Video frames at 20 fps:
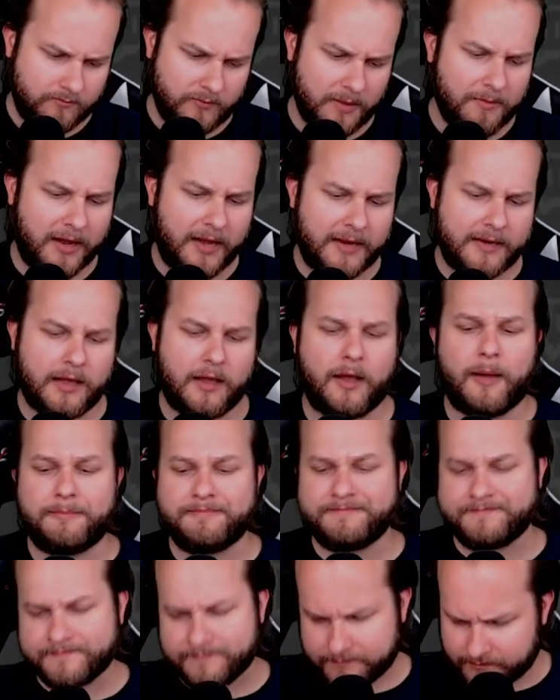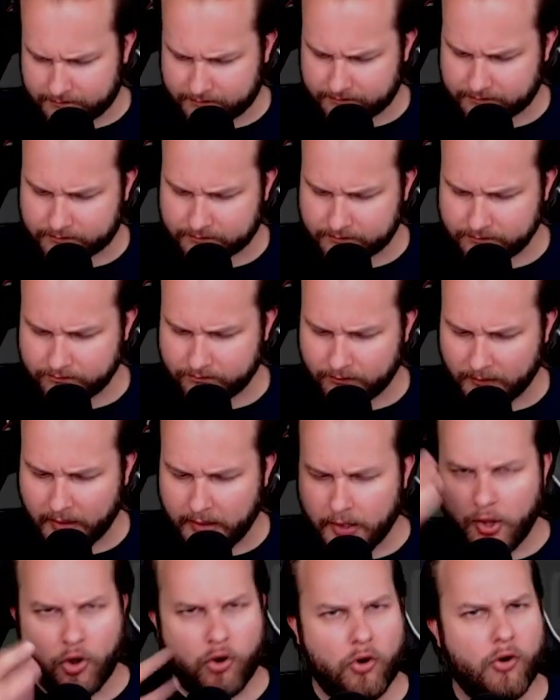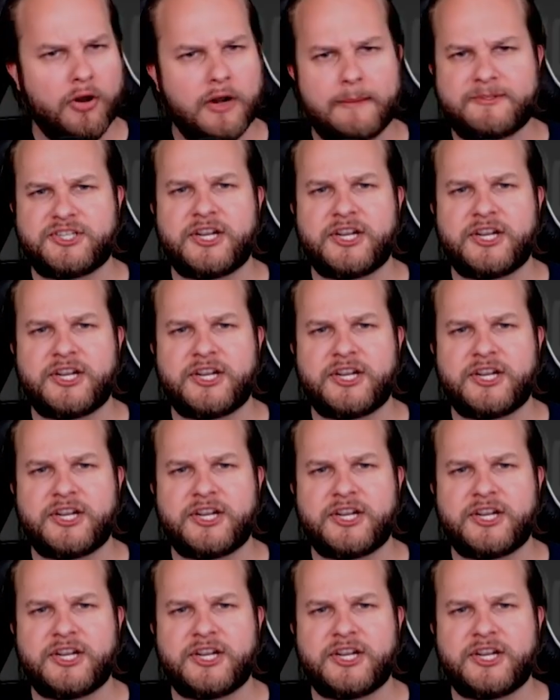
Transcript: But growing up,